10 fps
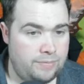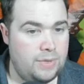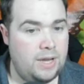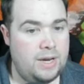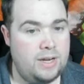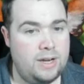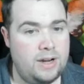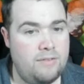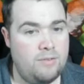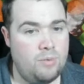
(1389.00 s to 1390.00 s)

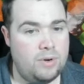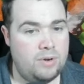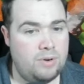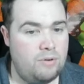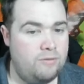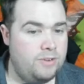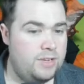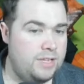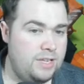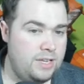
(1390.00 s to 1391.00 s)
another one of
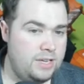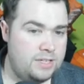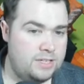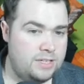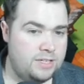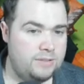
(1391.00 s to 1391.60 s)
these.